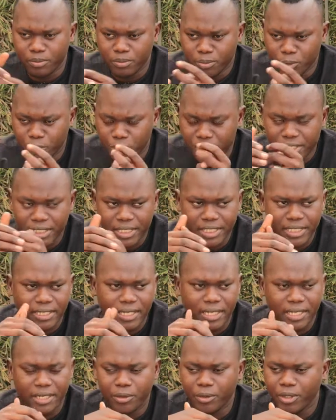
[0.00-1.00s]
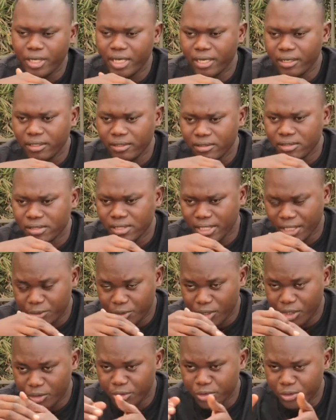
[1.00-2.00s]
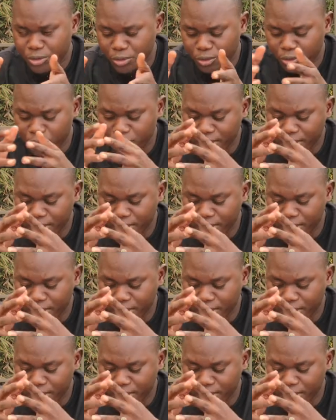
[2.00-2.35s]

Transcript: posted anywhere that we are going to do